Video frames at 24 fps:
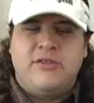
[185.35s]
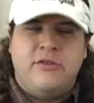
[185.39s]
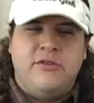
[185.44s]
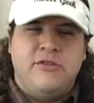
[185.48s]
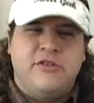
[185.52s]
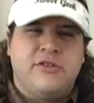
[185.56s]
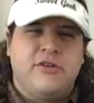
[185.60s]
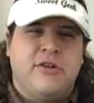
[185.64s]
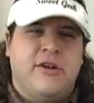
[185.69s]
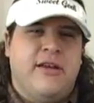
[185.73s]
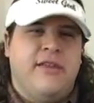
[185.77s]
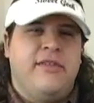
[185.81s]
too
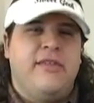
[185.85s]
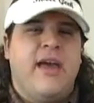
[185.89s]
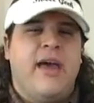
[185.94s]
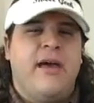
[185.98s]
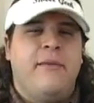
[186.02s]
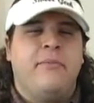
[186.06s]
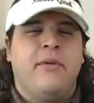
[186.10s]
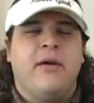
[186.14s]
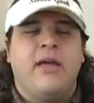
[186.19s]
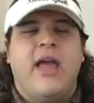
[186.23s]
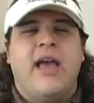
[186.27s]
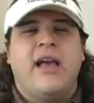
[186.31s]
sure on
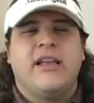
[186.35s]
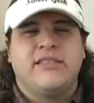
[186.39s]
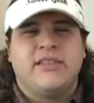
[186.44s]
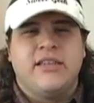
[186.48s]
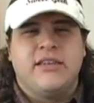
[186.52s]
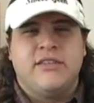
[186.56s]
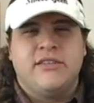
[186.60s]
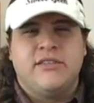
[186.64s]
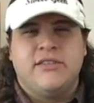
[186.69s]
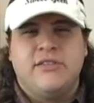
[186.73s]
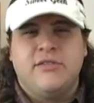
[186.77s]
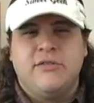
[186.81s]
that, but as
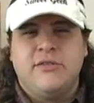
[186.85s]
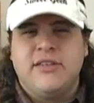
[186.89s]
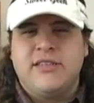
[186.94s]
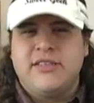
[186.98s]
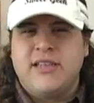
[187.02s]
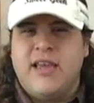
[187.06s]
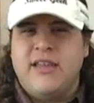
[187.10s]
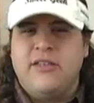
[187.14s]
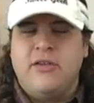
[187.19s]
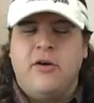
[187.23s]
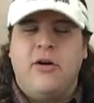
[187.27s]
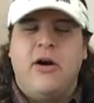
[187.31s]
soon as
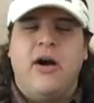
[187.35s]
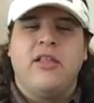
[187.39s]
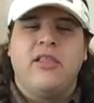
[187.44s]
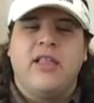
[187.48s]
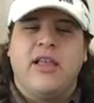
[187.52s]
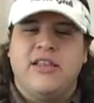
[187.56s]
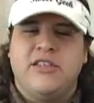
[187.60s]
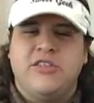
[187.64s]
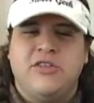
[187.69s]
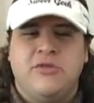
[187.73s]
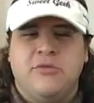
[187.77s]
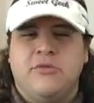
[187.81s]
I know, I'll
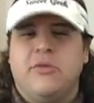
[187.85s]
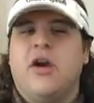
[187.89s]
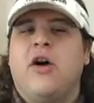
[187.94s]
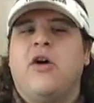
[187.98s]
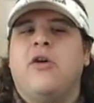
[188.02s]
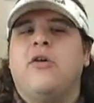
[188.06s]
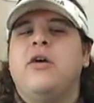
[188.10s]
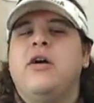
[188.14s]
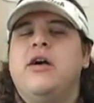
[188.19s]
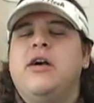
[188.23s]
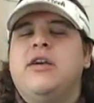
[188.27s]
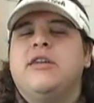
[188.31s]
let you
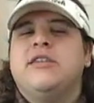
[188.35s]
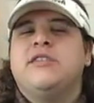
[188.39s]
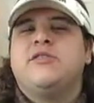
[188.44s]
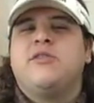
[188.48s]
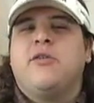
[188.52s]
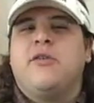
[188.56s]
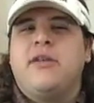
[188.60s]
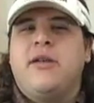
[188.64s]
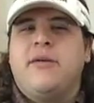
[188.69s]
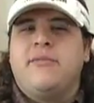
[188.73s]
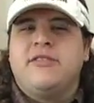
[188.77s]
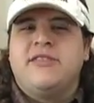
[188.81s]
know.
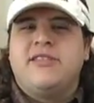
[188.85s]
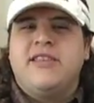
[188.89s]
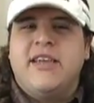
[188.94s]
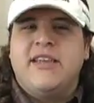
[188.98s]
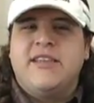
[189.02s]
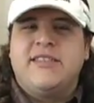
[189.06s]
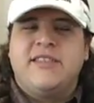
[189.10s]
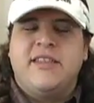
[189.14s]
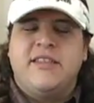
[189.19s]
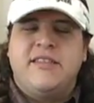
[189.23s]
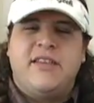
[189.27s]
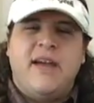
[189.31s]
Story number
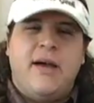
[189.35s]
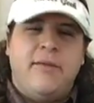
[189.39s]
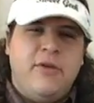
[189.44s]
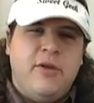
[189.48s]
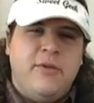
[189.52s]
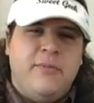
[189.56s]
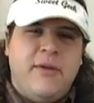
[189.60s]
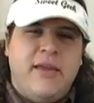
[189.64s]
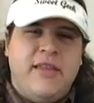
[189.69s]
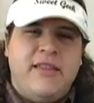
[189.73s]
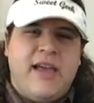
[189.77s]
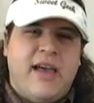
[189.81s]
six, the
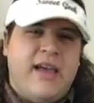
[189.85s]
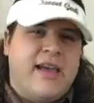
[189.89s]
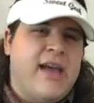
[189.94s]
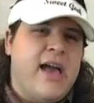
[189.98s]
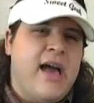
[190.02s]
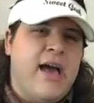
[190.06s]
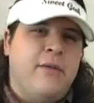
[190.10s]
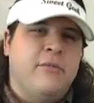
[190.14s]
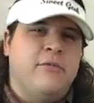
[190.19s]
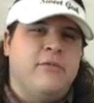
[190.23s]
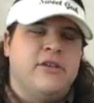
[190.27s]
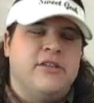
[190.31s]

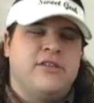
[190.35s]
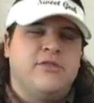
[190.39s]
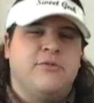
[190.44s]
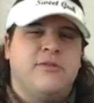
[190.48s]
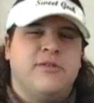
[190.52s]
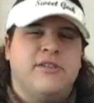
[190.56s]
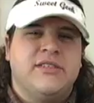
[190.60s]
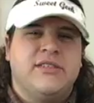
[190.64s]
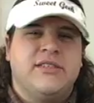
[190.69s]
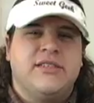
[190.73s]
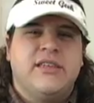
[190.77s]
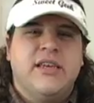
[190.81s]
WB.com, which
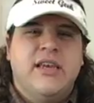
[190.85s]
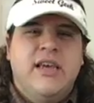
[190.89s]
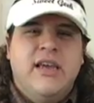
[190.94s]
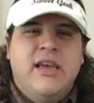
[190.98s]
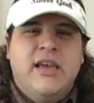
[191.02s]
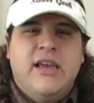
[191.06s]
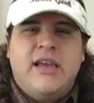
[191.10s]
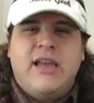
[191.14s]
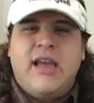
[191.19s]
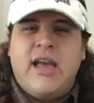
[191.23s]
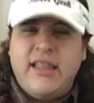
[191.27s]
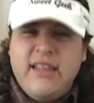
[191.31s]
was
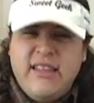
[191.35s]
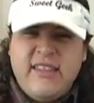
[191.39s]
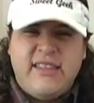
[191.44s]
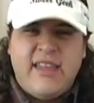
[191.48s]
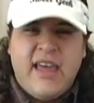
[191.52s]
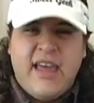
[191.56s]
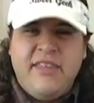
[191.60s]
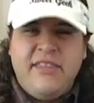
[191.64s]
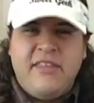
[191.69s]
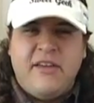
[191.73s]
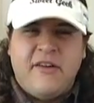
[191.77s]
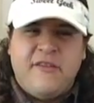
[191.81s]
kind of
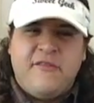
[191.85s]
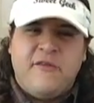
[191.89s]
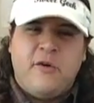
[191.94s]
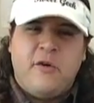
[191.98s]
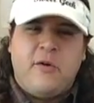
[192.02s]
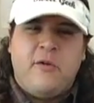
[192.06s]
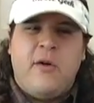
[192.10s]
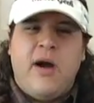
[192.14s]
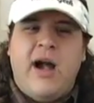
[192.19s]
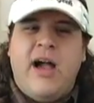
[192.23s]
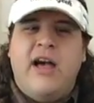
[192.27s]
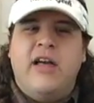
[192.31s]
dead there for
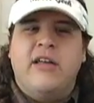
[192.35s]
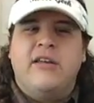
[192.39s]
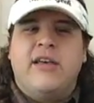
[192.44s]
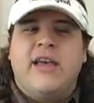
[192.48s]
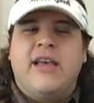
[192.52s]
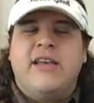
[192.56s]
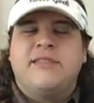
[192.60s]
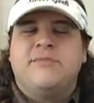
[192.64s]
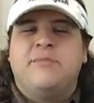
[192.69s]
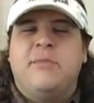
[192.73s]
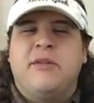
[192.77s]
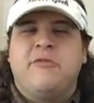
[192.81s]
a while,
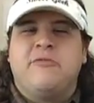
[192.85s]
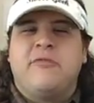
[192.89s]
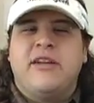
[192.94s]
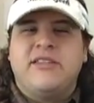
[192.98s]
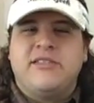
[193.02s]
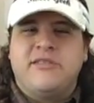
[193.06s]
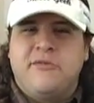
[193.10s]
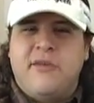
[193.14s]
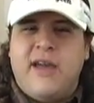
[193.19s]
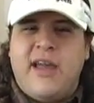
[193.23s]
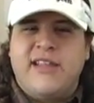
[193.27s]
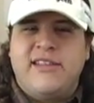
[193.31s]
has been
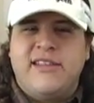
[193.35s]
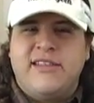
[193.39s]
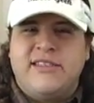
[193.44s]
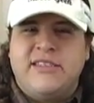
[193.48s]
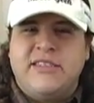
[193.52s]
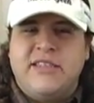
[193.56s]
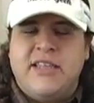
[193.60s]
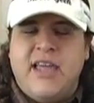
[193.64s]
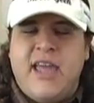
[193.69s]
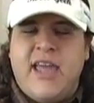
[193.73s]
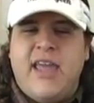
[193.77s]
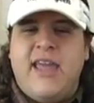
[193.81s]
resurrected
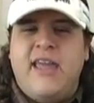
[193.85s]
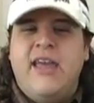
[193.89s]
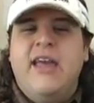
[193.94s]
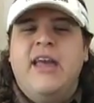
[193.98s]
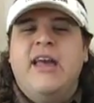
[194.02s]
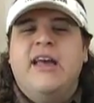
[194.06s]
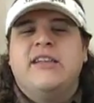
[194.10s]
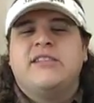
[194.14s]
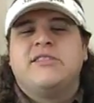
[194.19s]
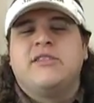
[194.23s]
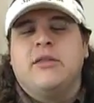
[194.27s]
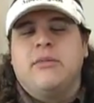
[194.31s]
today.
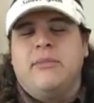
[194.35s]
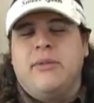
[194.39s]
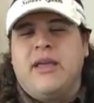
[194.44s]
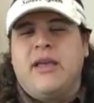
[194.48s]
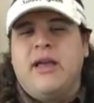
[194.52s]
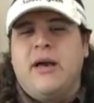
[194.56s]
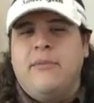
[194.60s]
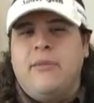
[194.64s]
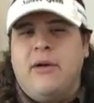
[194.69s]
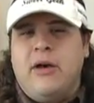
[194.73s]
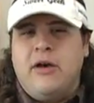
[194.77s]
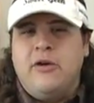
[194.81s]
It's going to
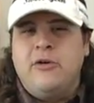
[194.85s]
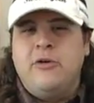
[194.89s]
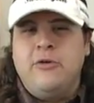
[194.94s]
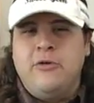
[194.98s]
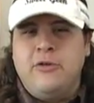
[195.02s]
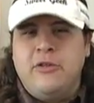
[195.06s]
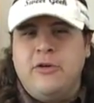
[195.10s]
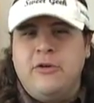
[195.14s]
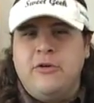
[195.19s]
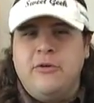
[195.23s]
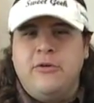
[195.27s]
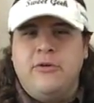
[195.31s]
become a
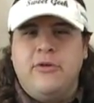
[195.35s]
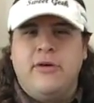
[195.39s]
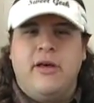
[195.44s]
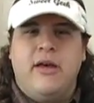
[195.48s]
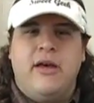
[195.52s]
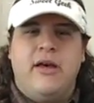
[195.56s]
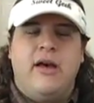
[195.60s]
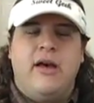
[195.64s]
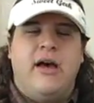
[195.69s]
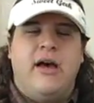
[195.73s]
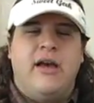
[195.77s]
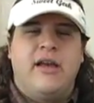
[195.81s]
Hulu
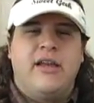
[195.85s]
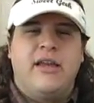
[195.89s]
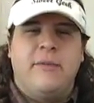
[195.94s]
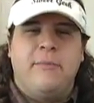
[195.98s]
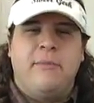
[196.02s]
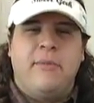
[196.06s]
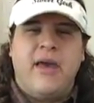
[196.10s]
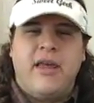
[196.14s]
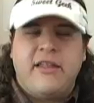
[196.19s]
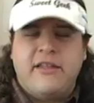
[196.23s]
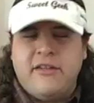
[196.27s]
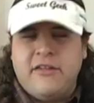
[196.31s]

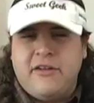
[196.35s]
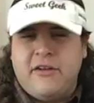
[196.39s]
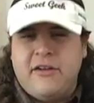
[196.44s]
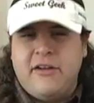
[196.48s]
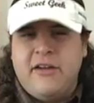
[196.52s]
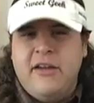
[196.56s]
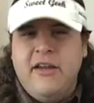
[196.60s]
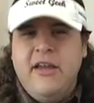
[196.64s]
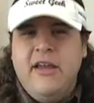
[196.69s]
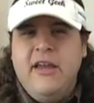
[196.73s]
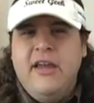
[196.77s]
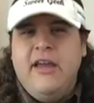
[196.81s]

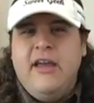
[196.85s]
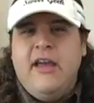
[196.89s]
competitor.